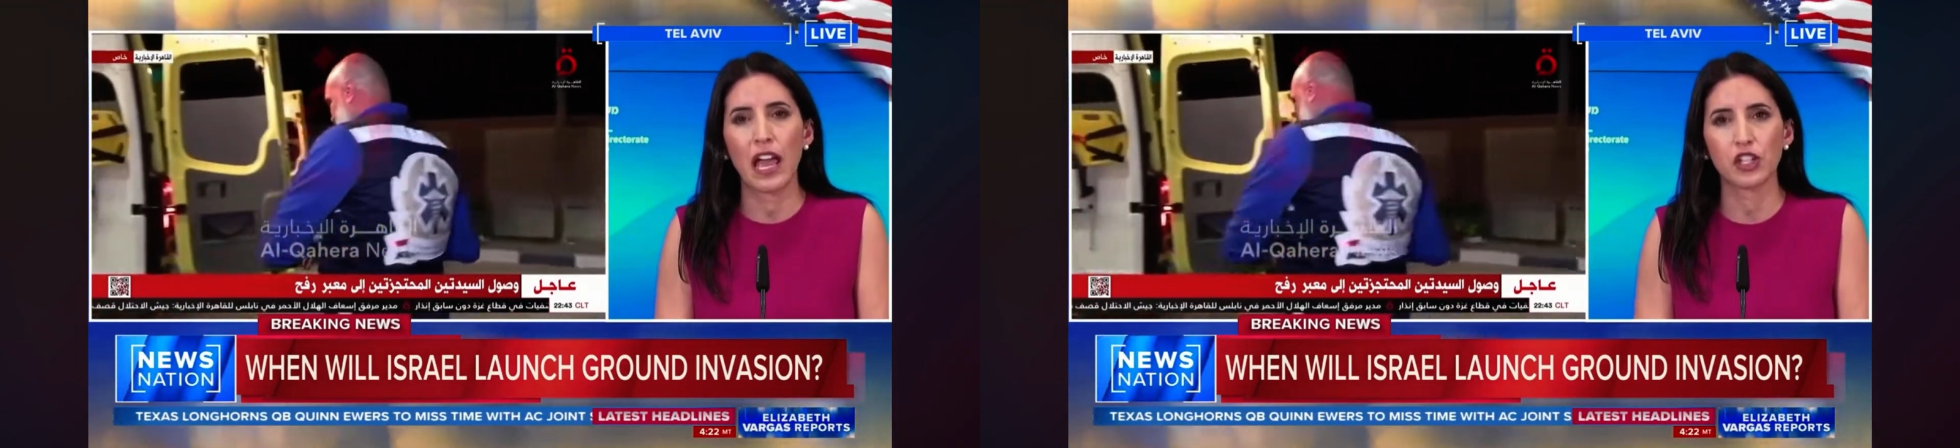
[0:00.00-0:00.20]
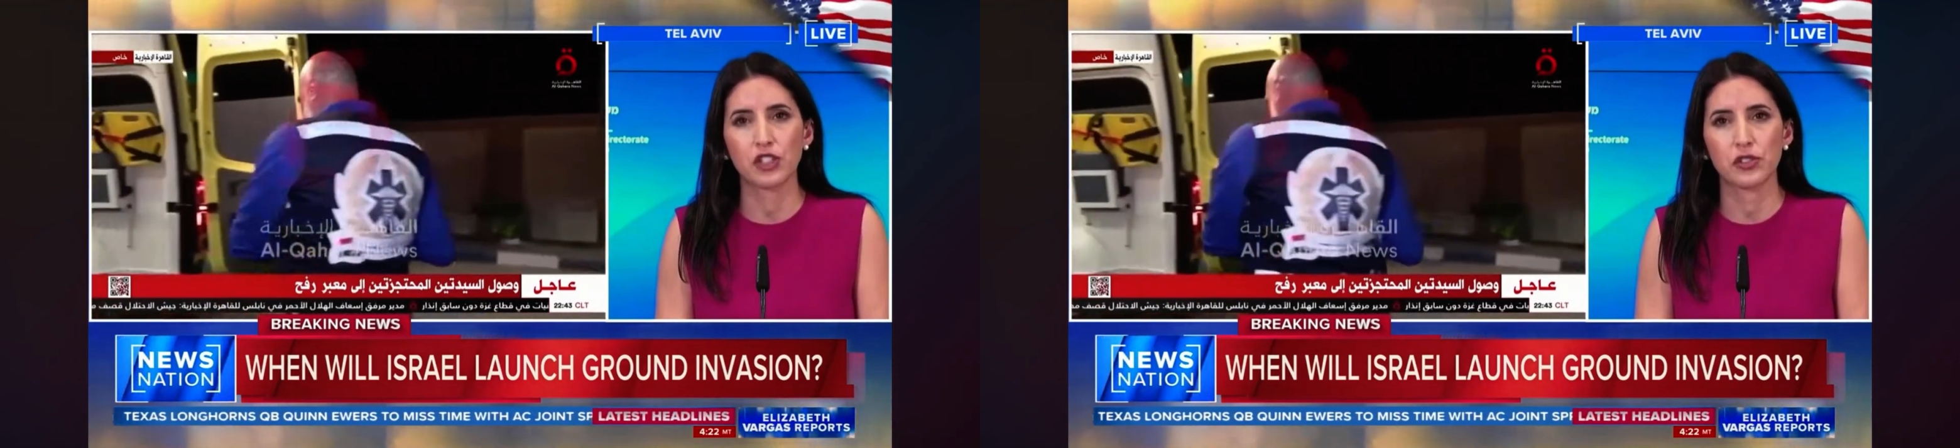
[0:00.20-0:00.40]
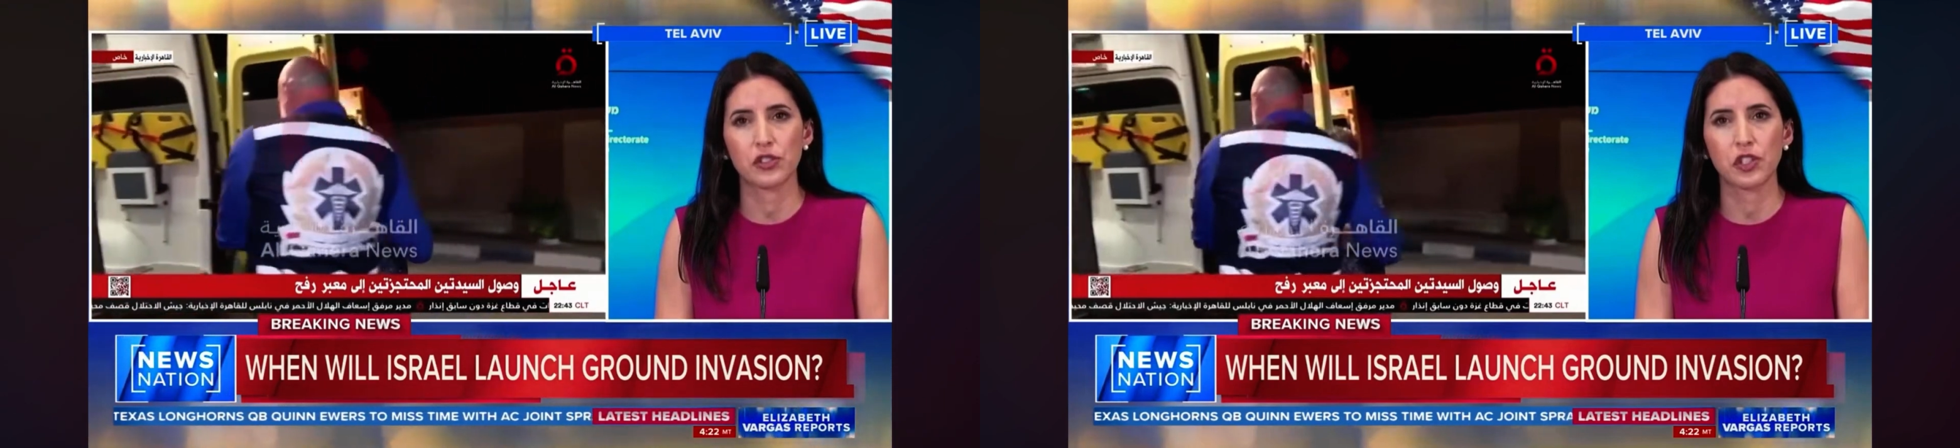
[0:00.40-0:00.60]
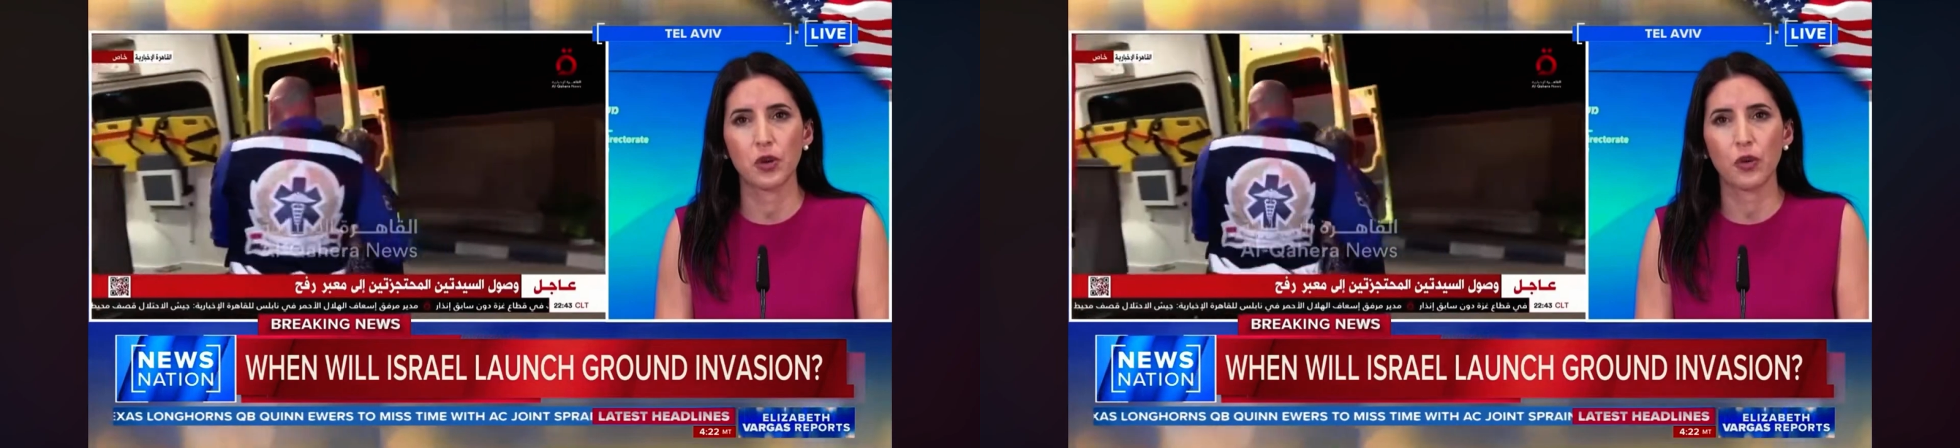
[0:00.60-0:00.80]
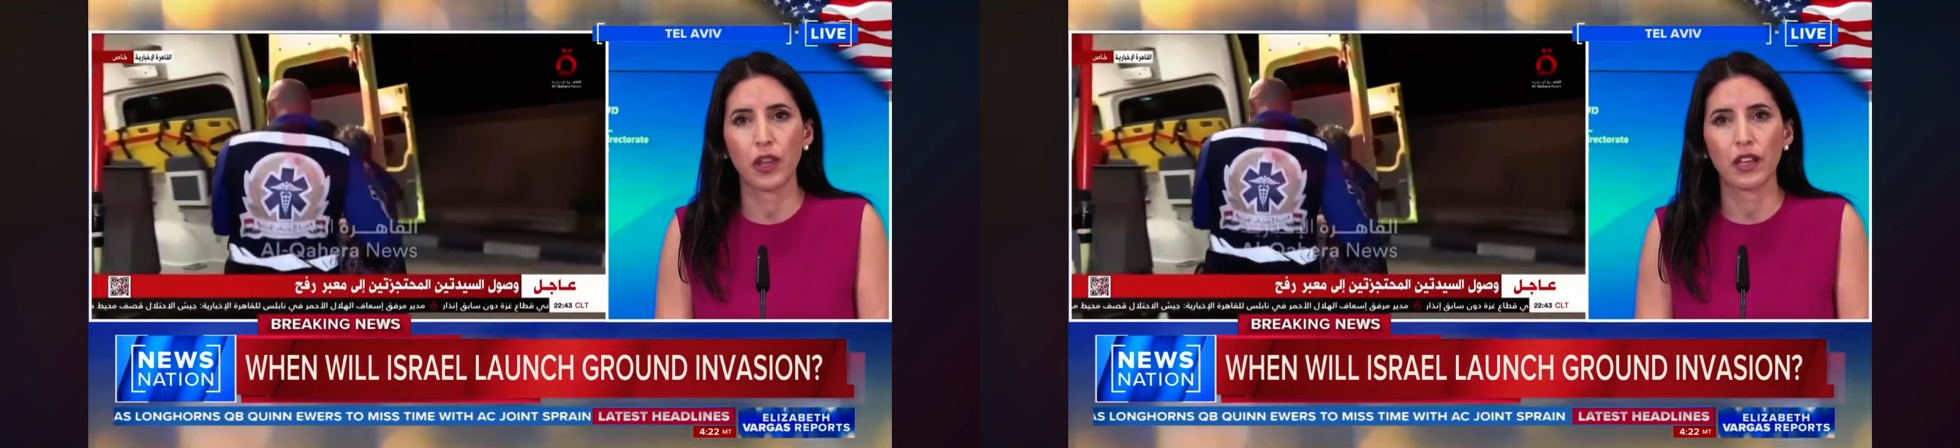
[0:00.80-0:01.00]
ashes.
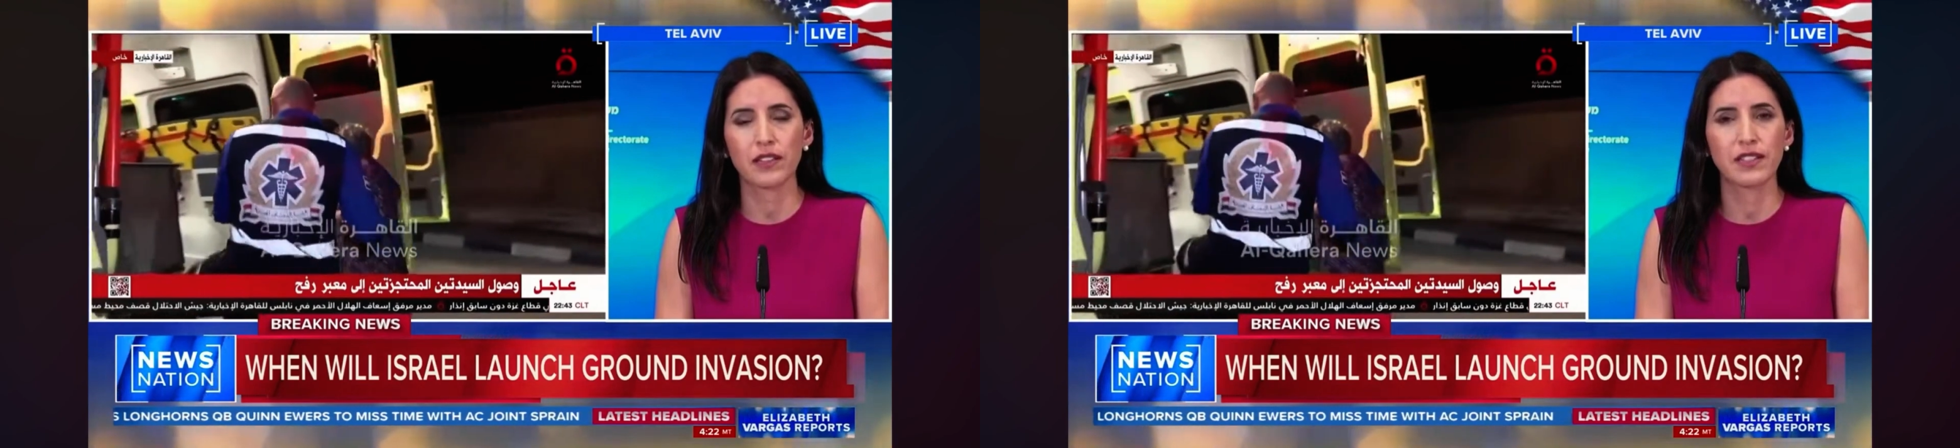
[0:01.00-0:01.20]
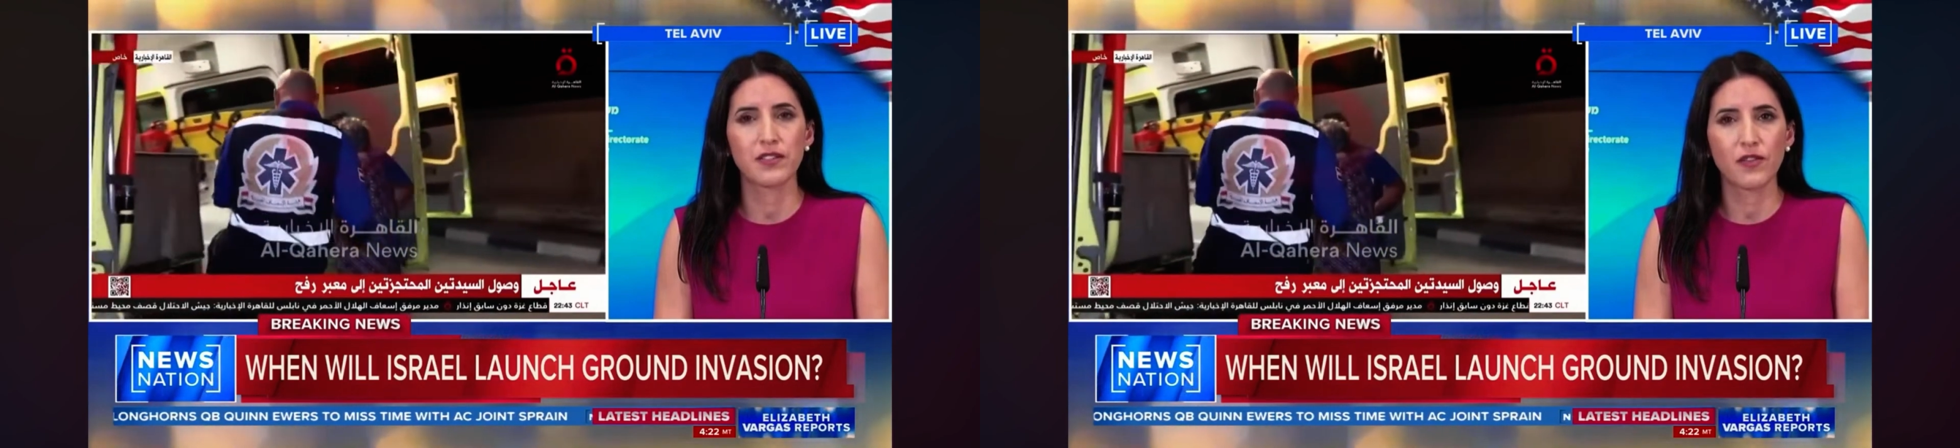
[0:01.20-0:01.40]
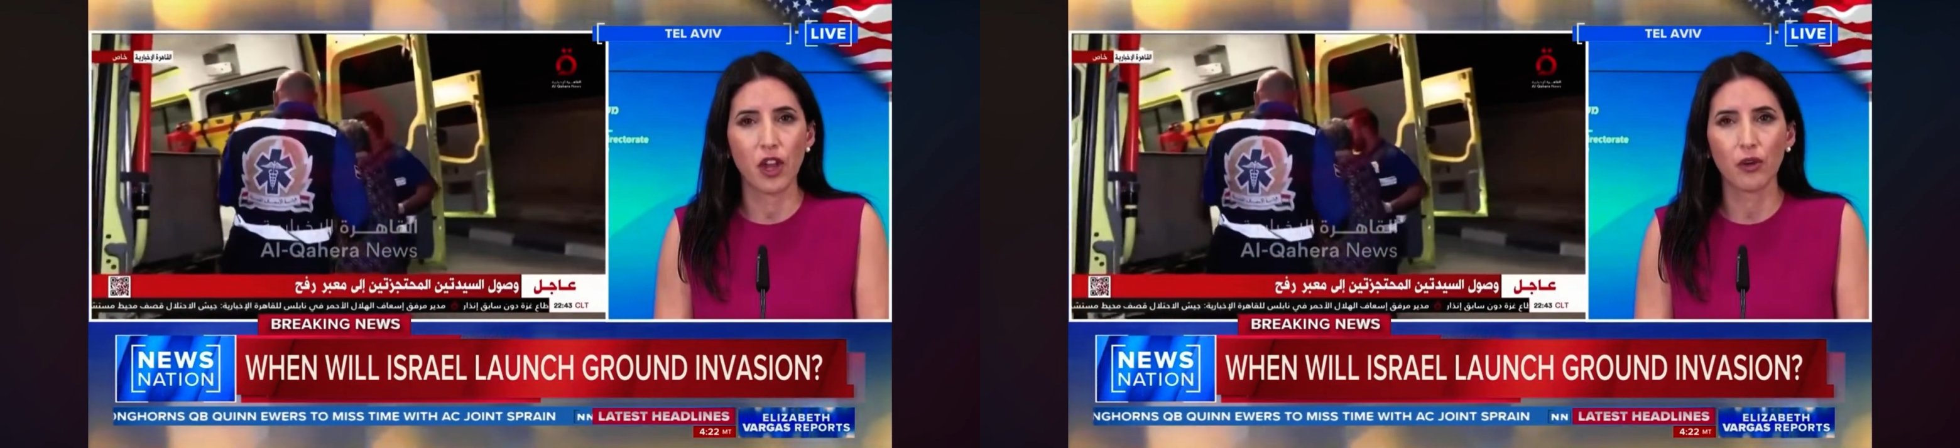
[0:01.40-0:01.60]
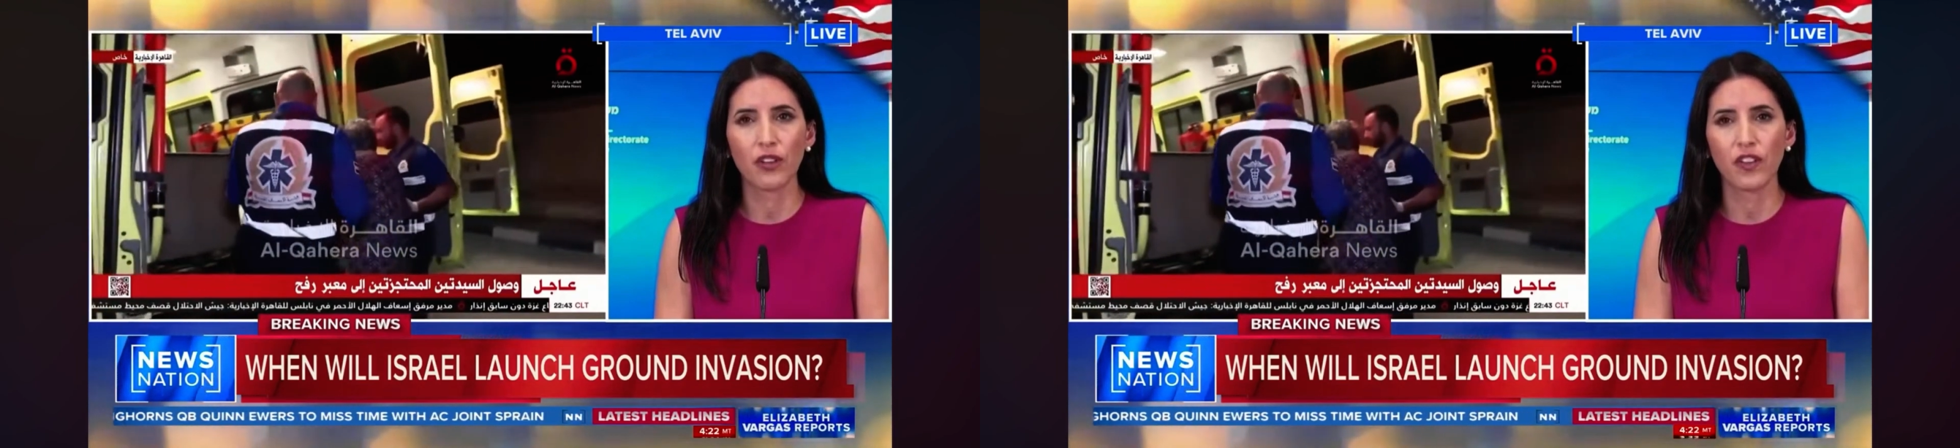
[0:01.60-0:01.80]
So it is very,